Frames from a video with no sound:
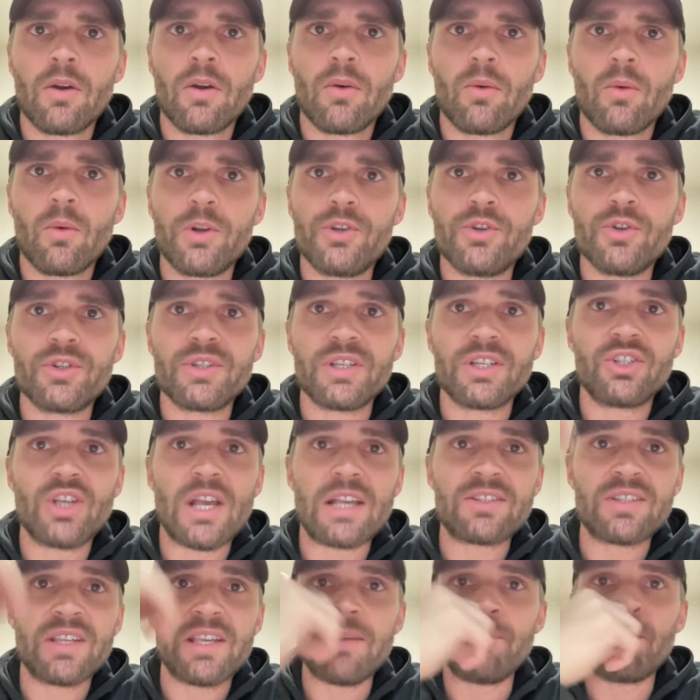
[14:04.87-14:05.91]
Would you
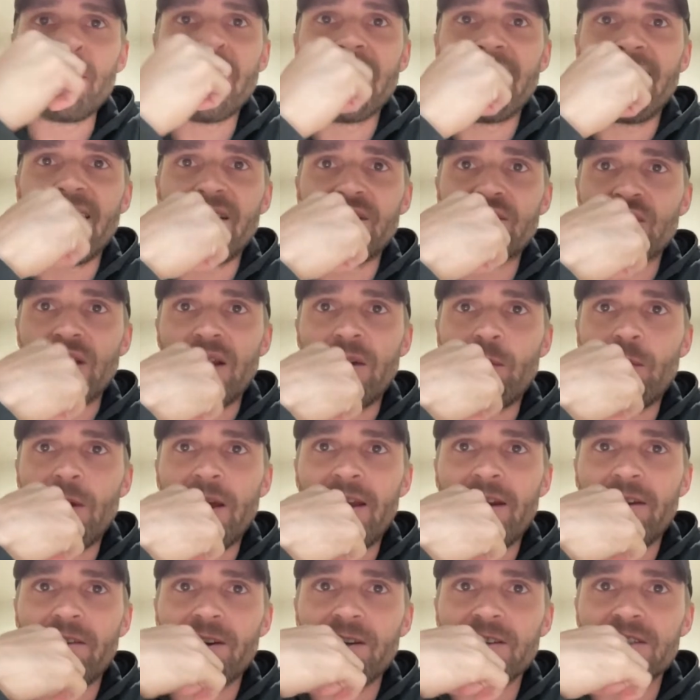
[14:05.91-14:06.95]
suggest keeping it on trend
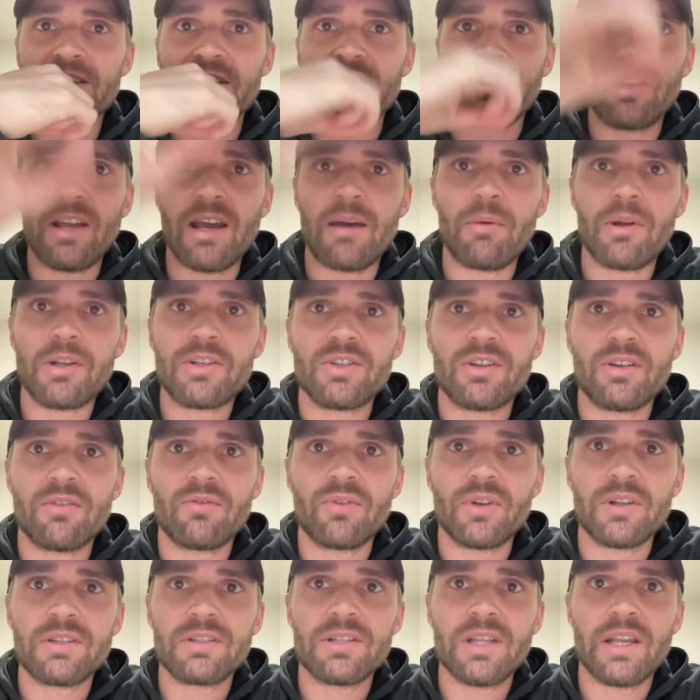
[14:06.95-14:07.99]
weight, or is there not much
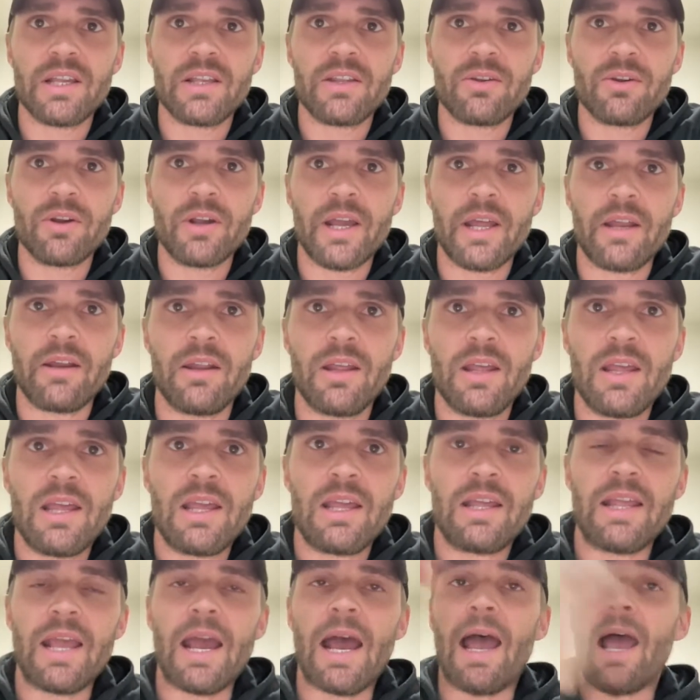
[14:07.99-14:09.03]
difference? Thank you again.
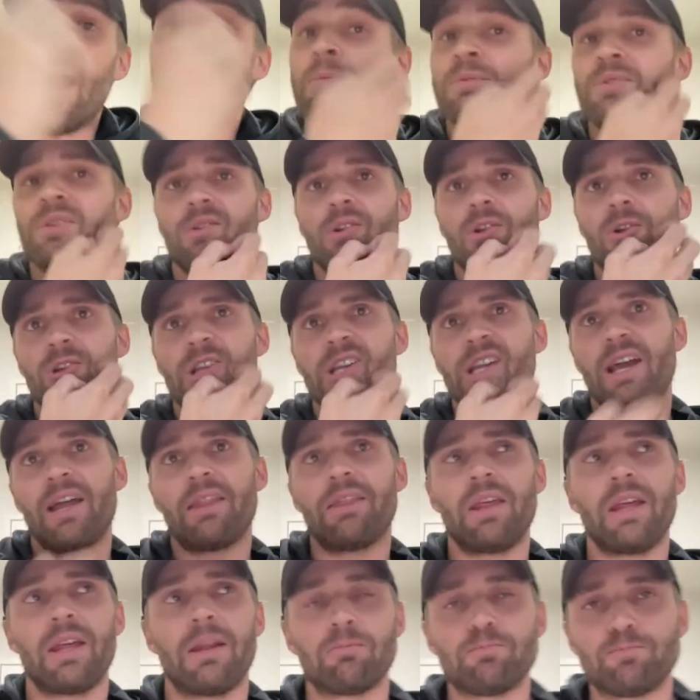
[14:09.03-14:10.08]
Yeah, absolutely. I
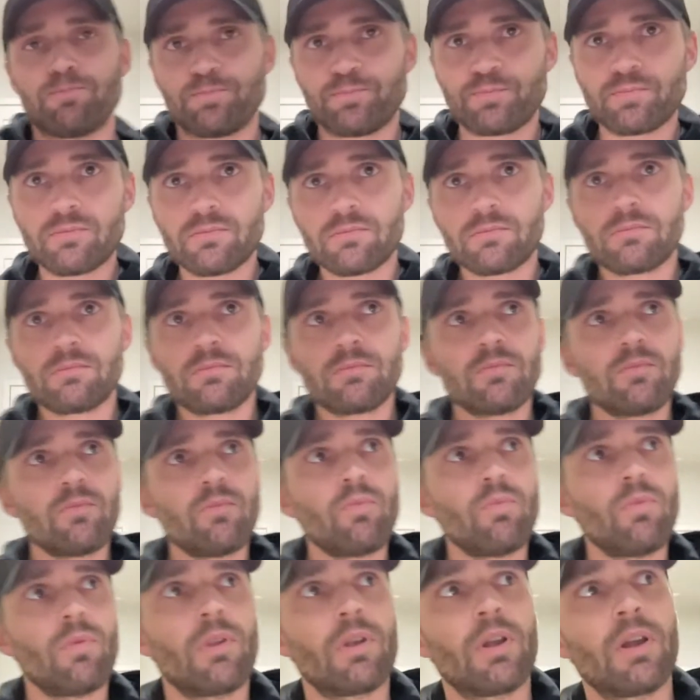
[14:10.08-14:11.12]
think
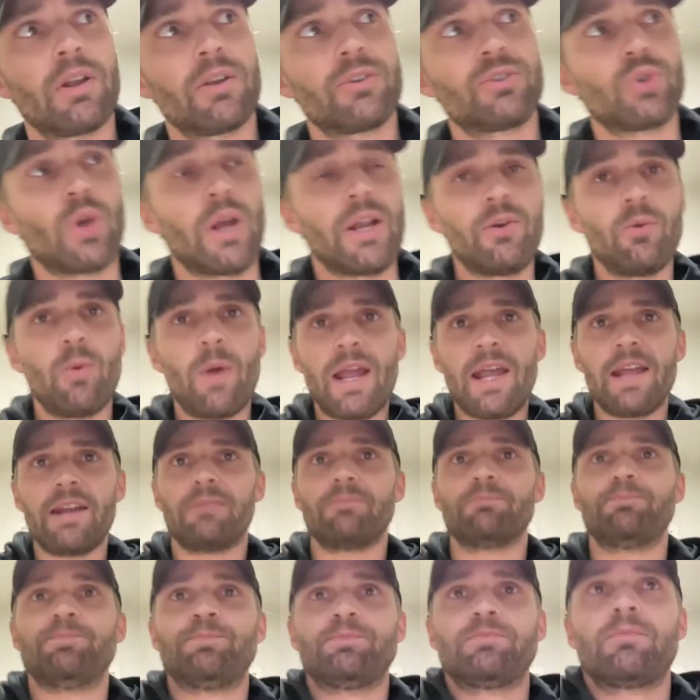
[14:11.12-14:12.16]
trend
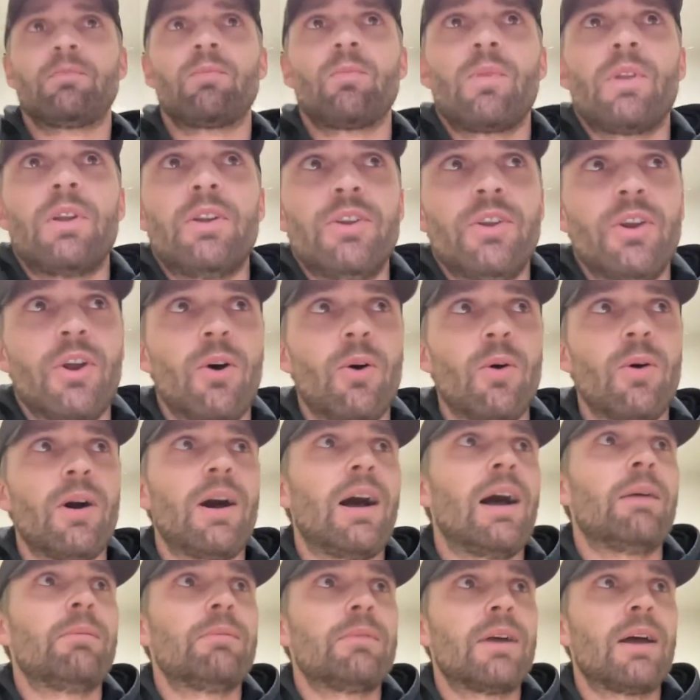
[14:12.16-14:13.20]
weight,
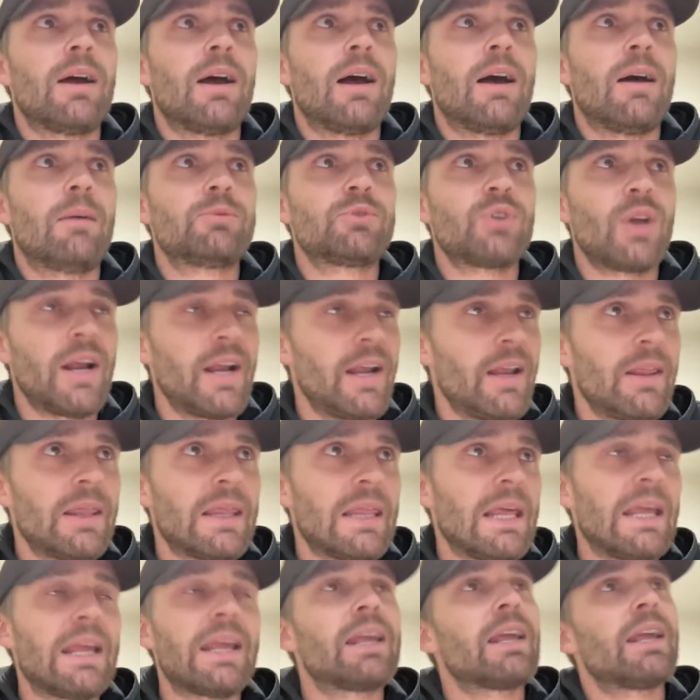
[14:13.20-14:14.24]
I'm trying to
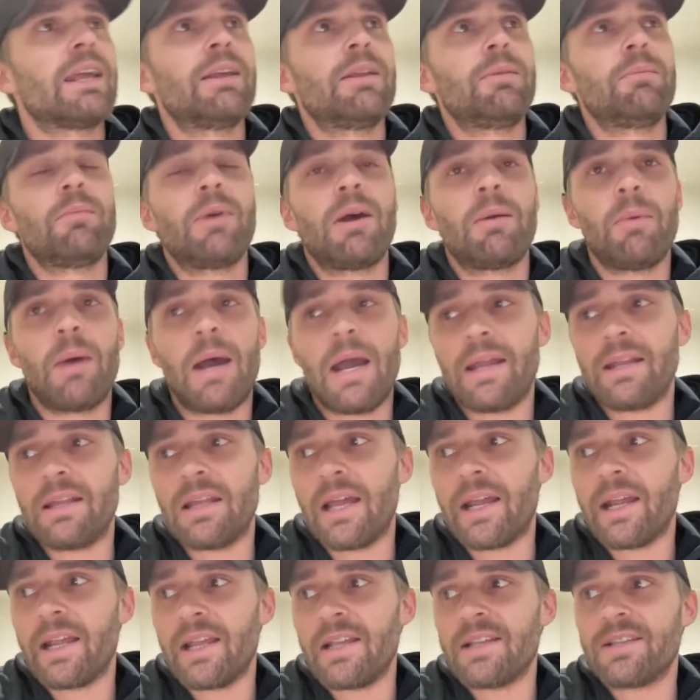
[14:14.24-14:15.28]
think in my mind,
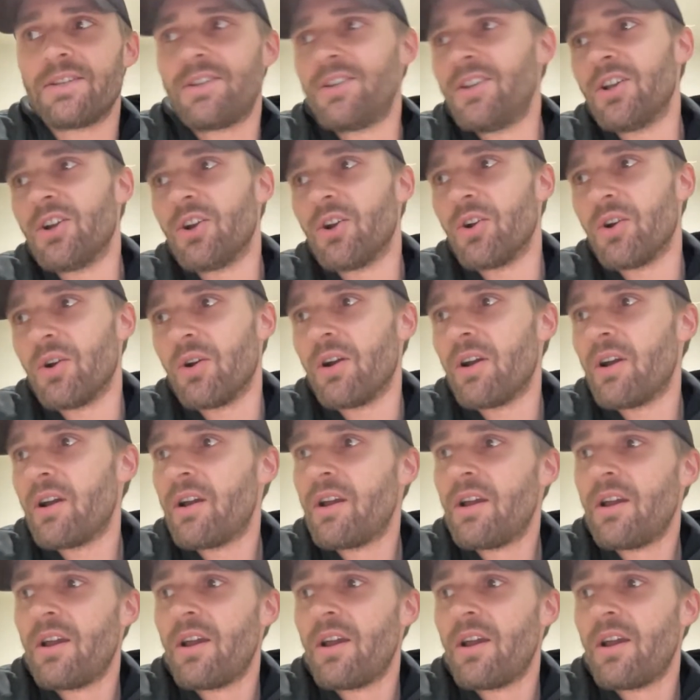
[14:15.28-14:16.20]
like, is there